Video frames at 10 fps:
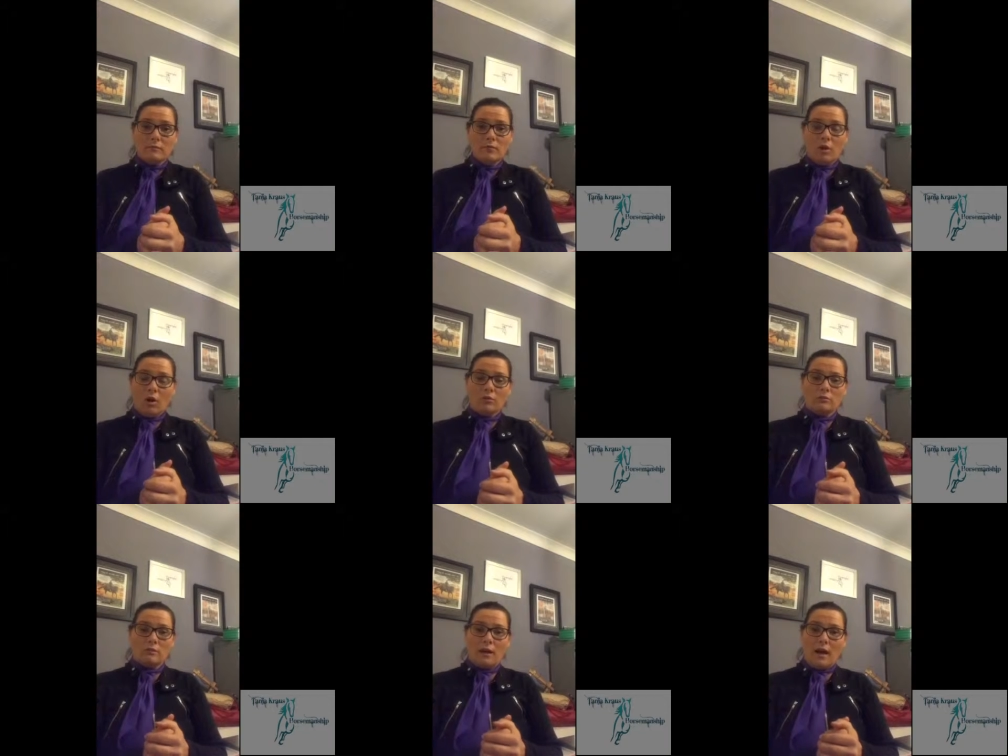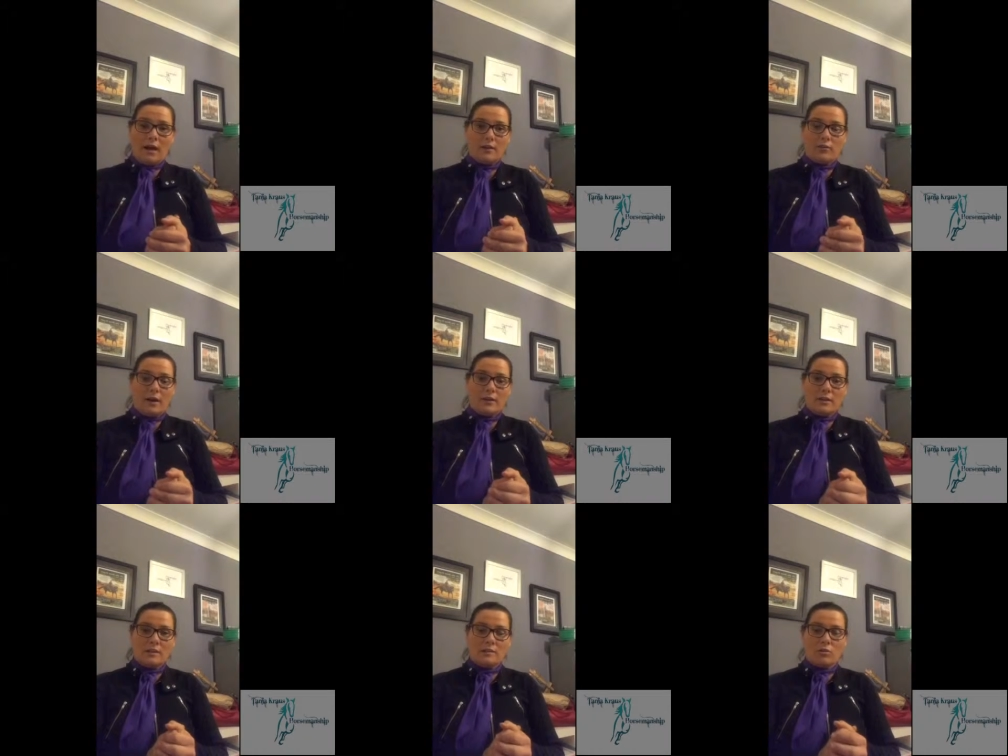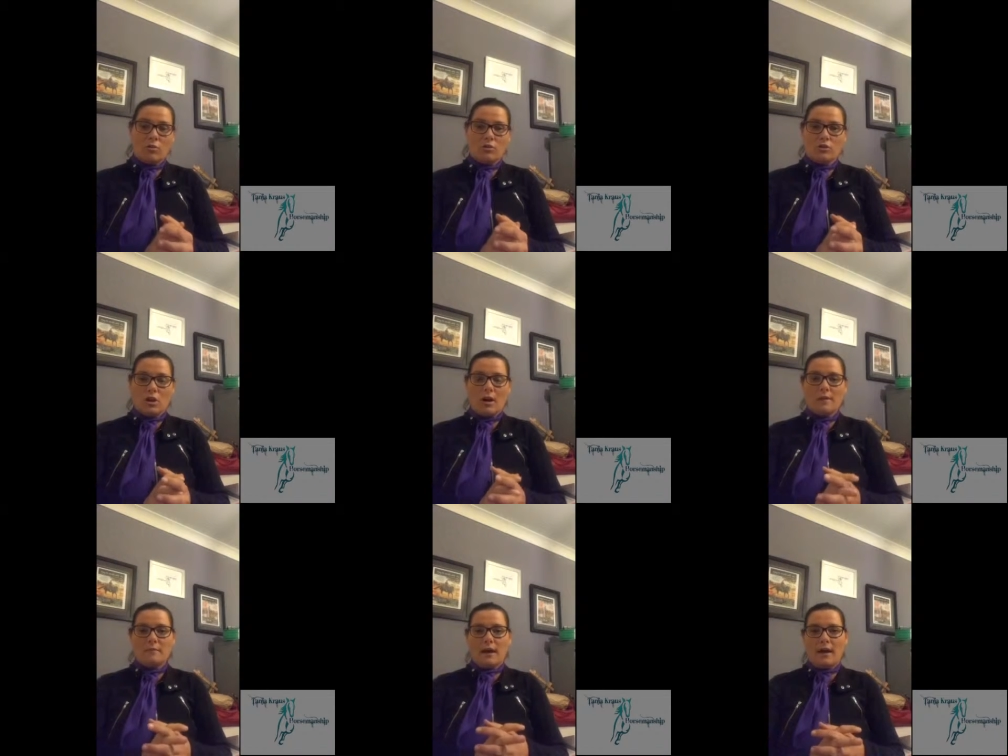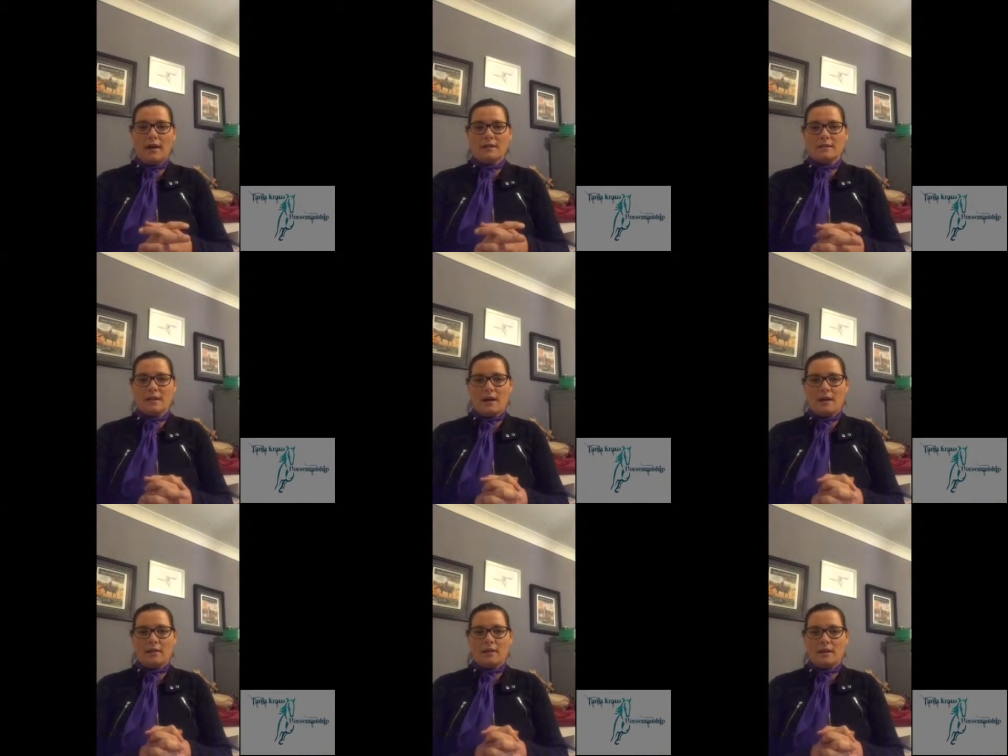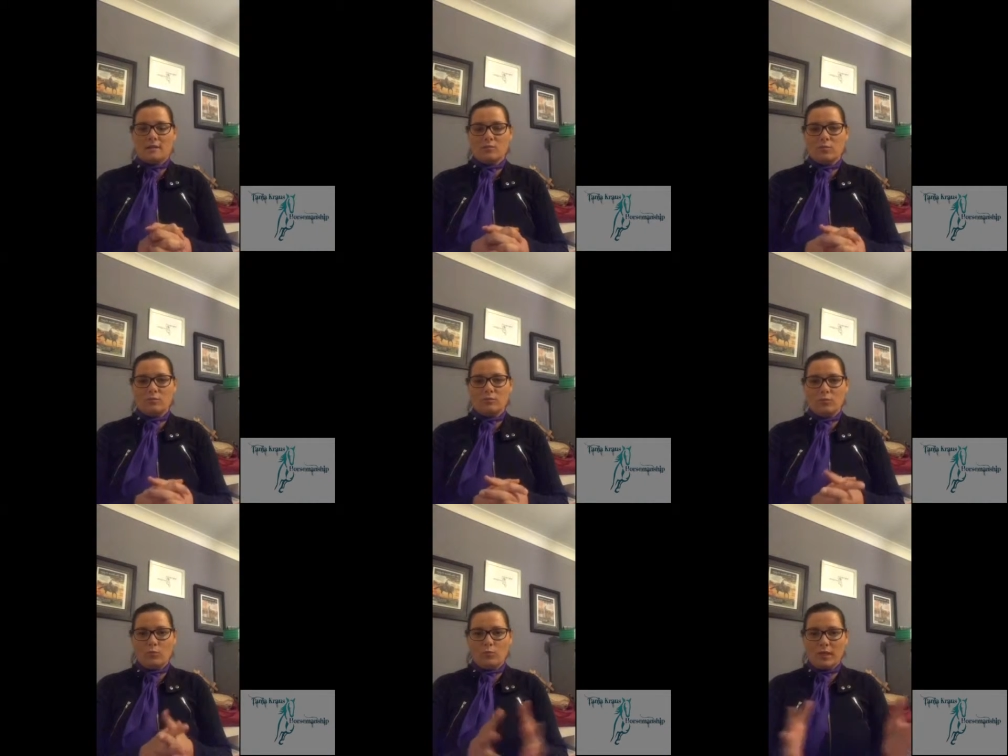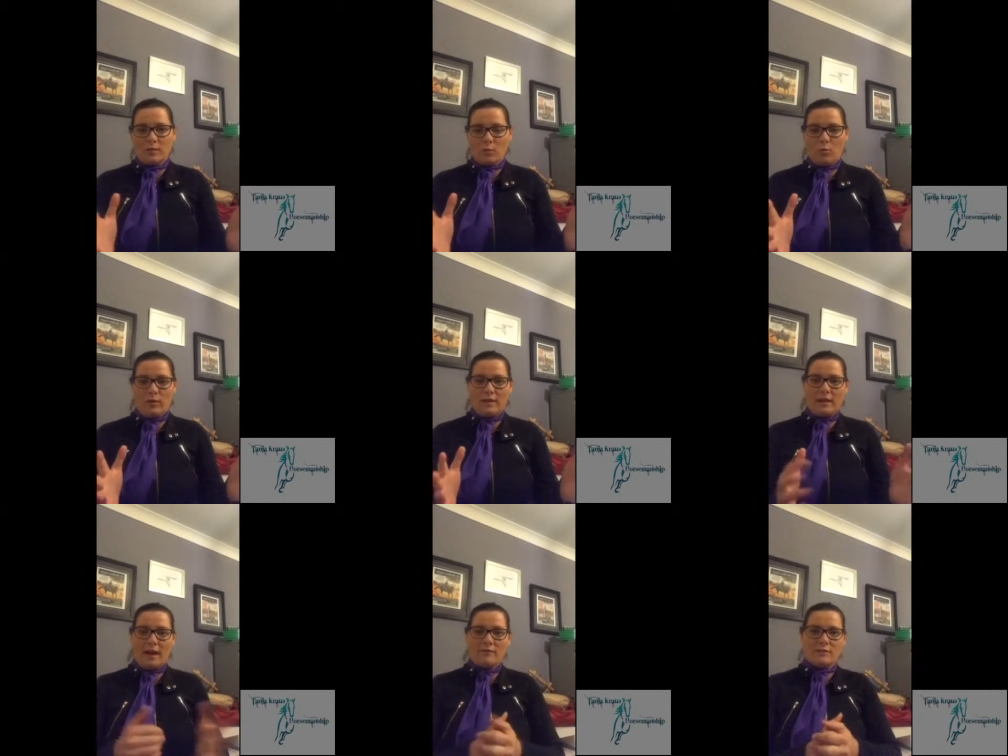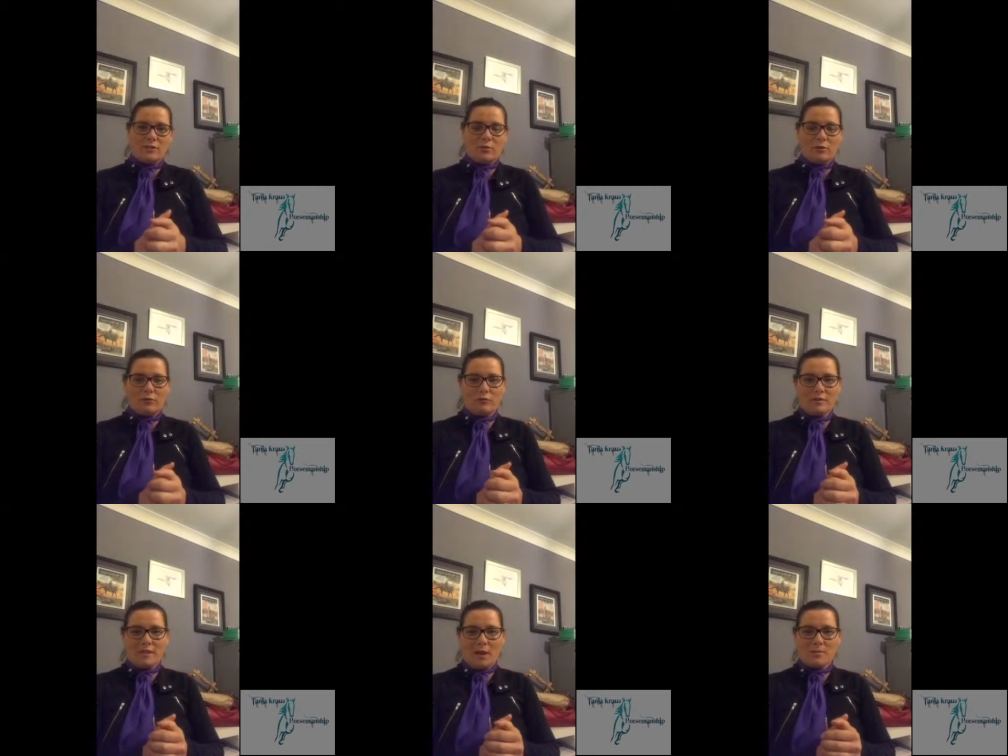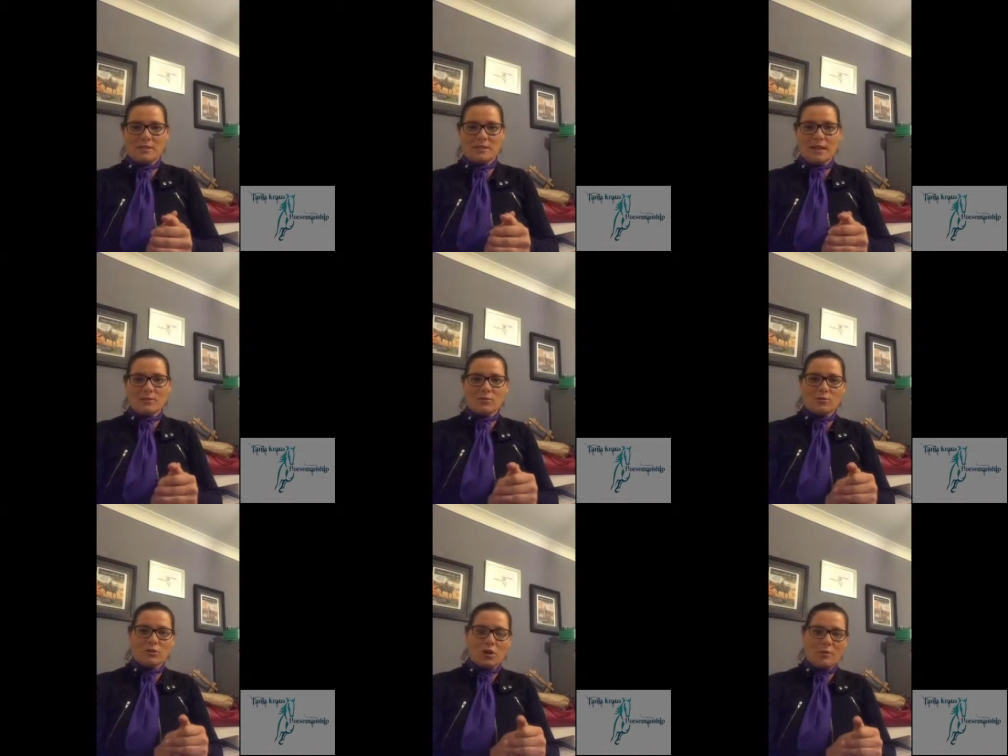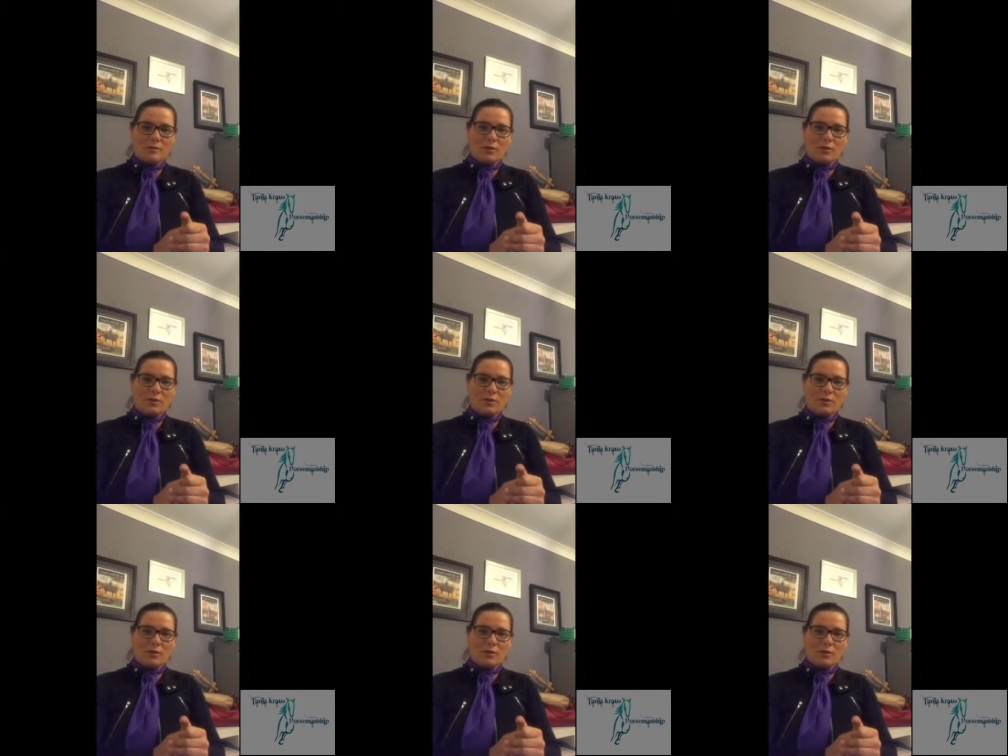not great things all the time, and that's what we have to deal with, obviously, ups and downs all the time.